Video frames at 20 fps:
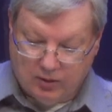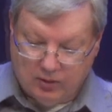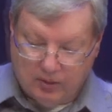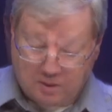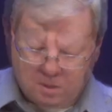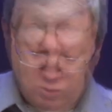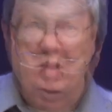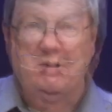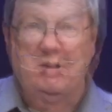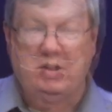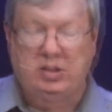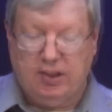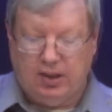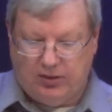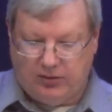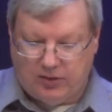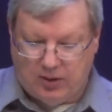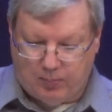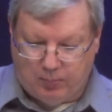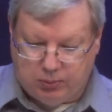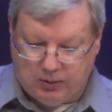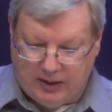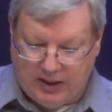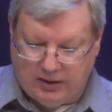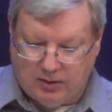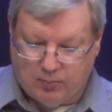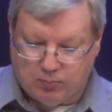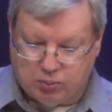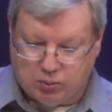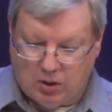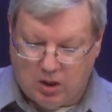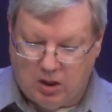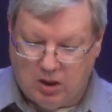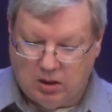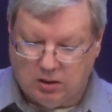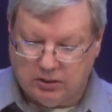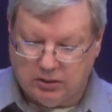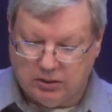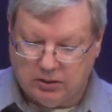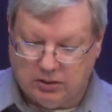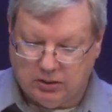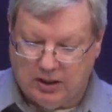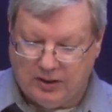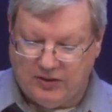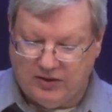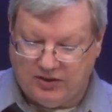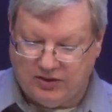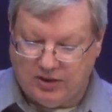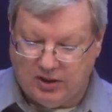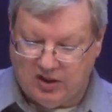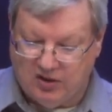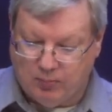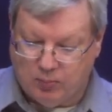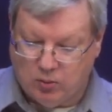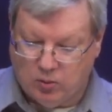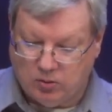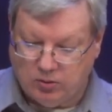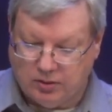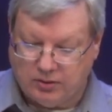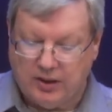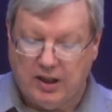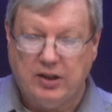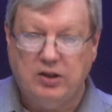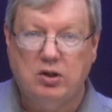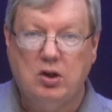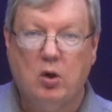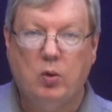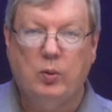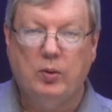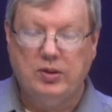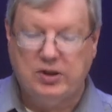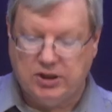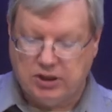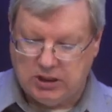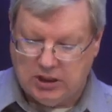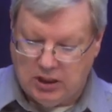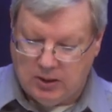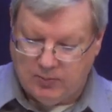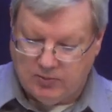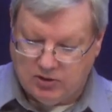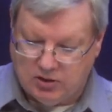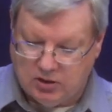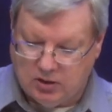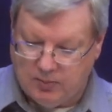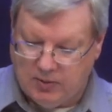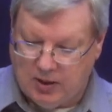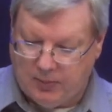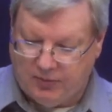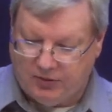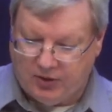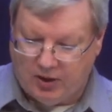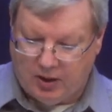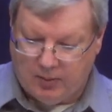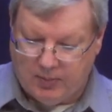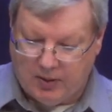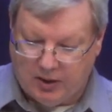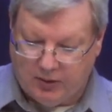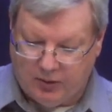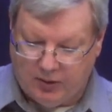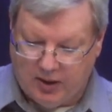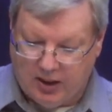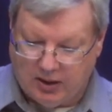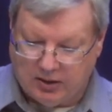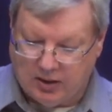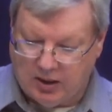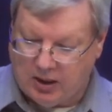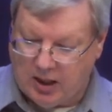There were entities that planned a brawl in the city of Portland, and no one seems to be upset about that,